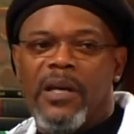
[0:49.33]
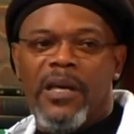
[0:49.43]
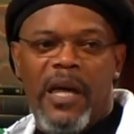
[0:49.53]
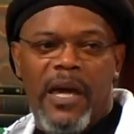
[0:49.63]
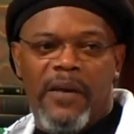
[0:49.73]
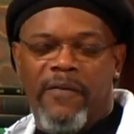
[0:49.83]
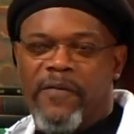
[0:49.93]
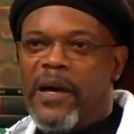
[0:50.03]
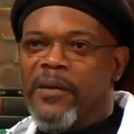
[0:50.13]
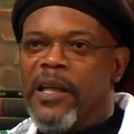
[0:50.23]
he hadn't
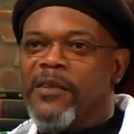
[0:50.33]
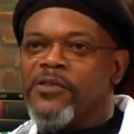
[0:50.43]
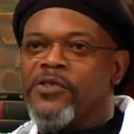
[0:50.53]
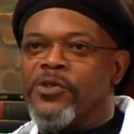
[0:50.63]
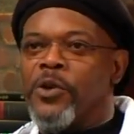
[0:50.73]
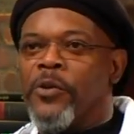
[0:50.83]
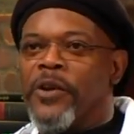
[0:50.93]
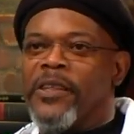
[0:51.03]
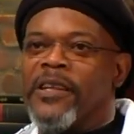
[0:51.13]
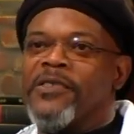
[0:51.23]
found that
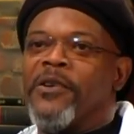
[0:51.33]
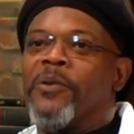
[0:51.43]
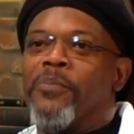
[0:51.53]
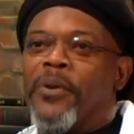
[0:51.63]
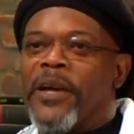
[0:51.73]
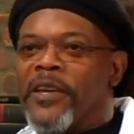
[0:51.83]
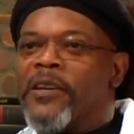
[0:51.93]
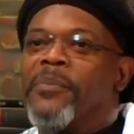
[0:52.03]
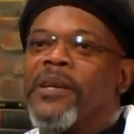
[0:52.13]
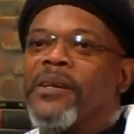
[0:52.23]
story that's going to break
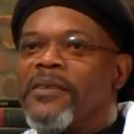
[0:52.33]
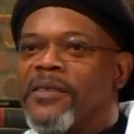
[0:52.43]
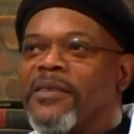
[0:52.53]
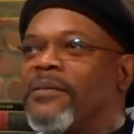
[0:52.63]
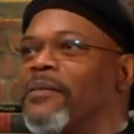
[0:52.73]
him into the,